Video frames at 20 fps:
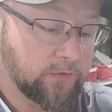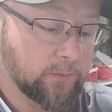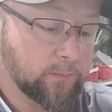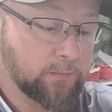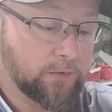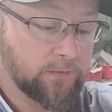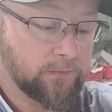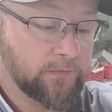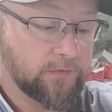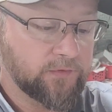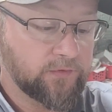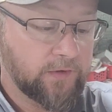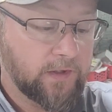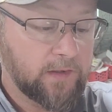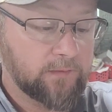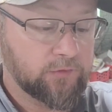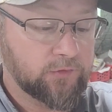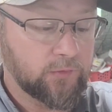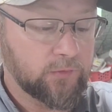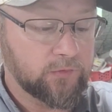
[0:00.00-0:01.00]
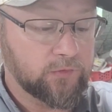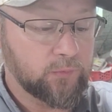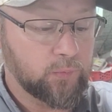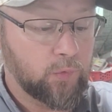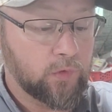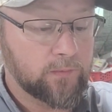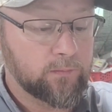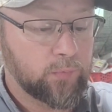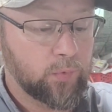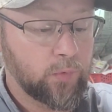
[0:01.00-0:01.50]
They're both the same. So it's
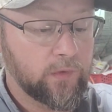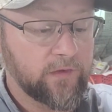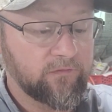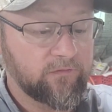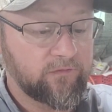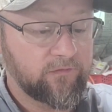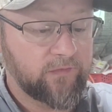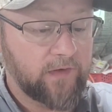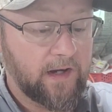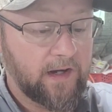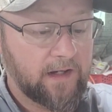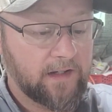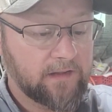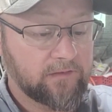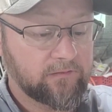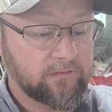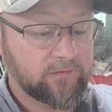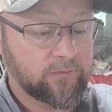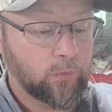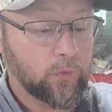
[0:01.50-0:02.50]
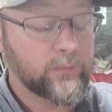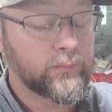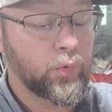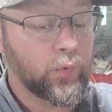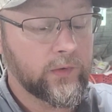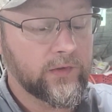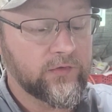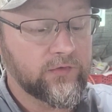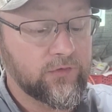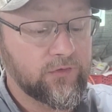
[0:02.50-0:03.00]

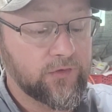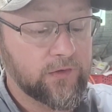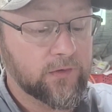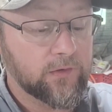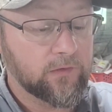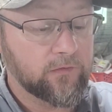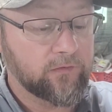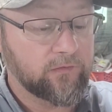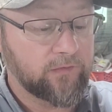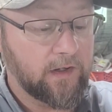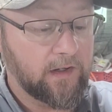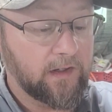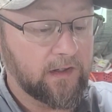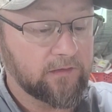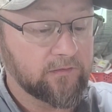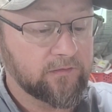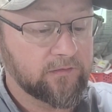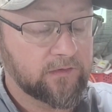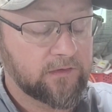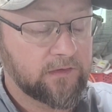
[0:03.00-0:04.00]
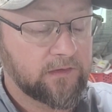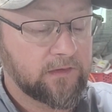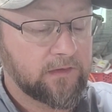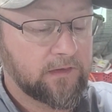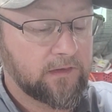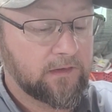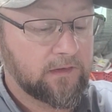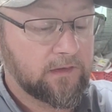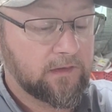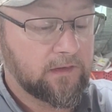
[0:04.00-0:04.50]
1.05
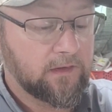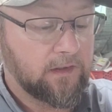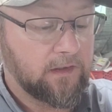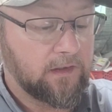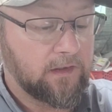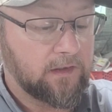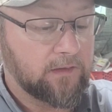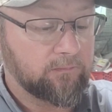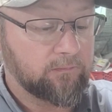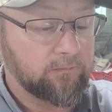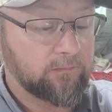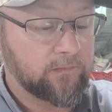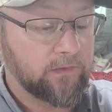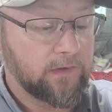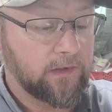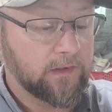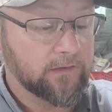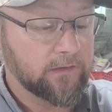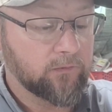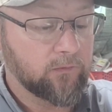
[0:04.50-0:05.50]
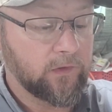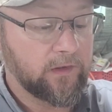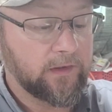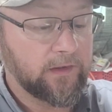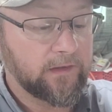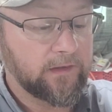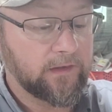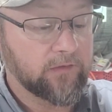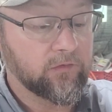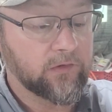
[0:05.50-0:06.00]
on the
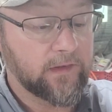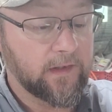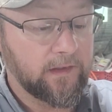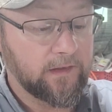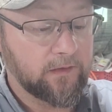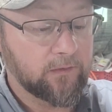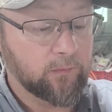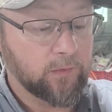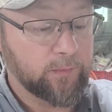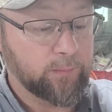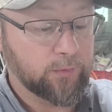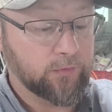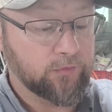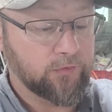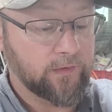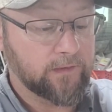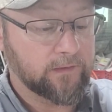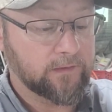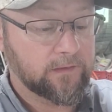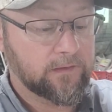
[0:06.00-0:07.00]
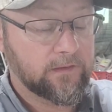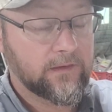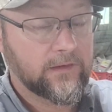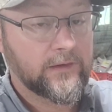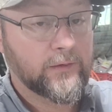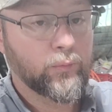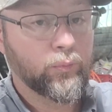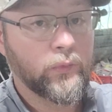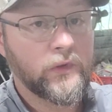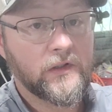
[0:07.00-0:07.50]
reading, give or take 3%,
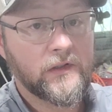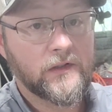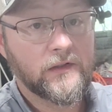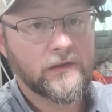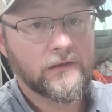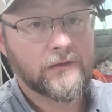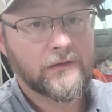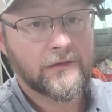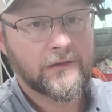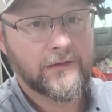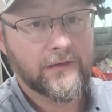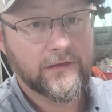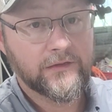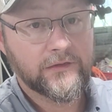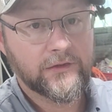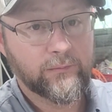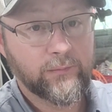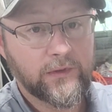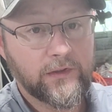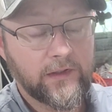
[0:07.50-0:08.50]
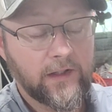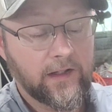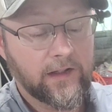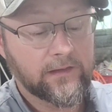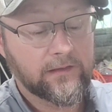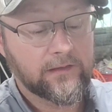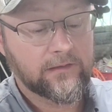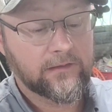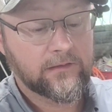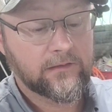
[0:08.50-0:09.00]
meaning this should be
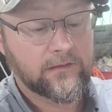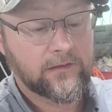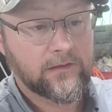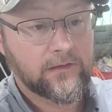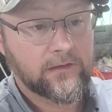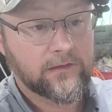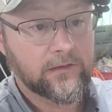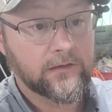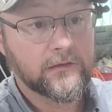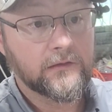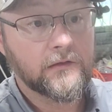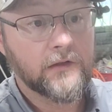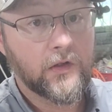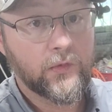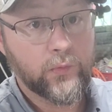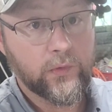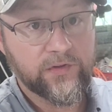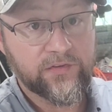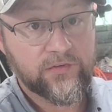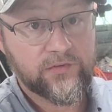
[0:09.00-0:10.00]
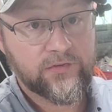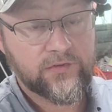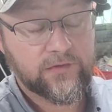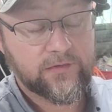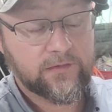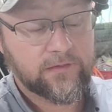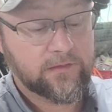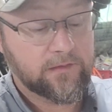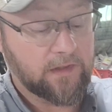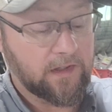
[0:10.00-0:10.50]
at the lowest
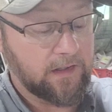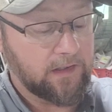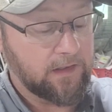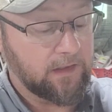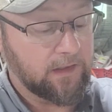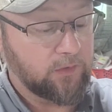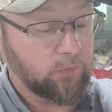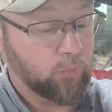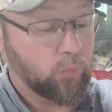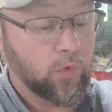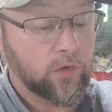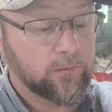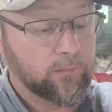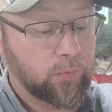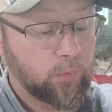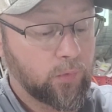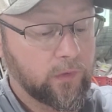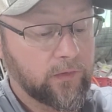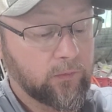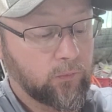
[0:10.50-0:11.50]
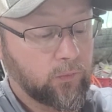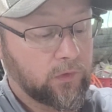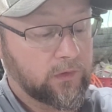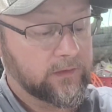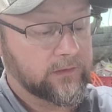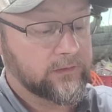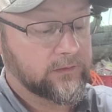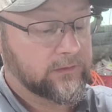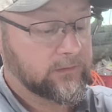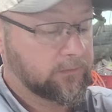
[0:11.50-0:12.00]
a
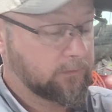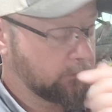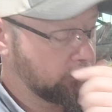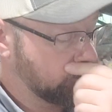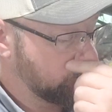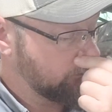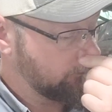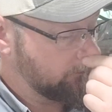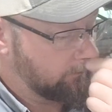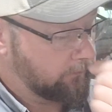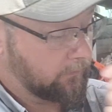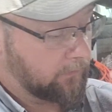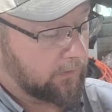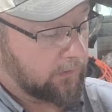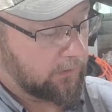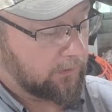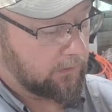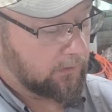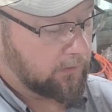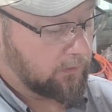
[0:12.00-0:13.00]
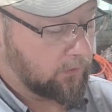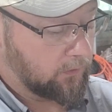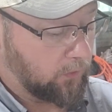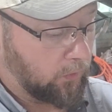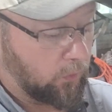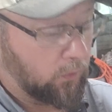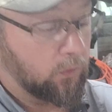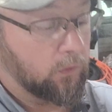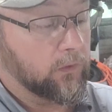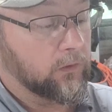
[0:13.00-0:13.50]
1.1,
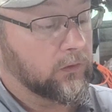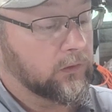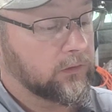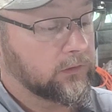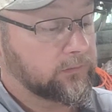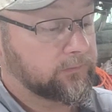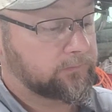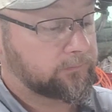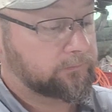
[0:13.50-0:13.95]
or